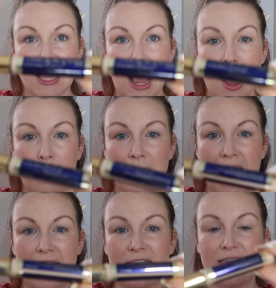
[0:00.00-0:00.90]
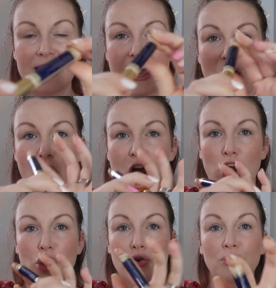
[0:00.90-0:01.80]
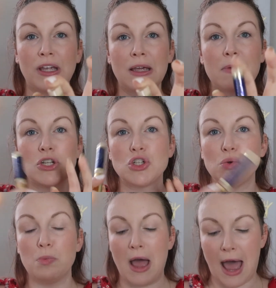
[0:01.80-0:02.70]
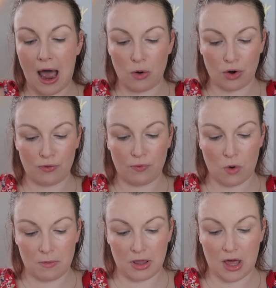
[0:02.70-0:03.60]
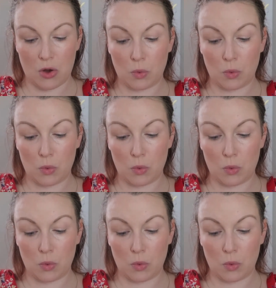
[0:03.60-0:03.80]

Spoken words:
and they are a cream to powder formula,